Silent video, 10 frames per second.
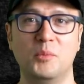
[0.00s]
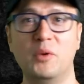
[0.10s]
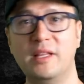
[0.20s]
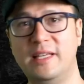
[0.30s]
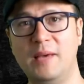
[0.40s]
But
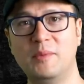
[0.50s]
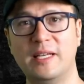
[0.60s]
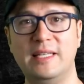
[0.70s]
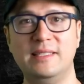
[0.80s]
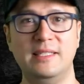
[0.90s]
with a game
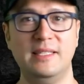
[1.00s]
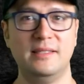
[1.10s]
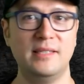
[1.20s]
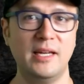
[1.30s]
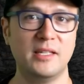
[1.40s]
like Easy
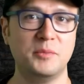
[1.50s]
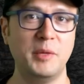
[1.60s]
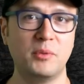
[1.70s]
D6,